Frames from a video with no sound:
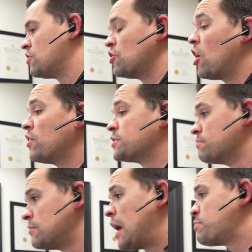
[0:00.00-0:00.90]
No, it's
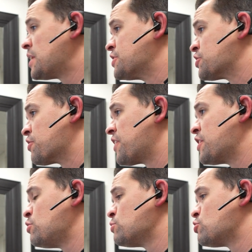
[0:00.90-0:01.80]
my pleasure.
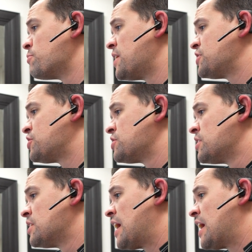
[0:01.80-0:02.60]
Thank you so much.